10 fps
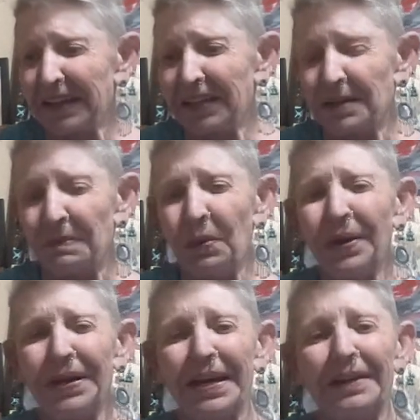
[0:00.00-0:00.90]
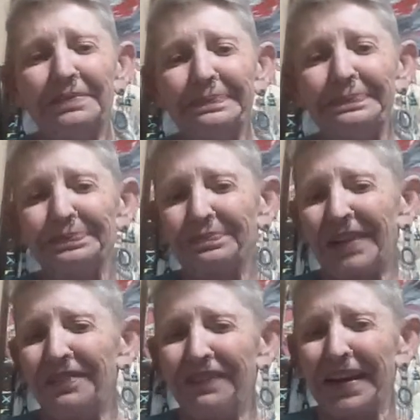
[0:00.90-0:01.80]
in the morning,
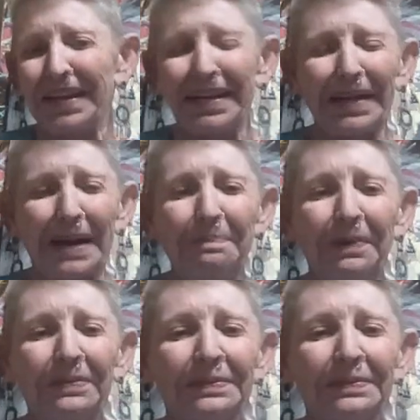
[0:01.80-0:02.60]
if I get up,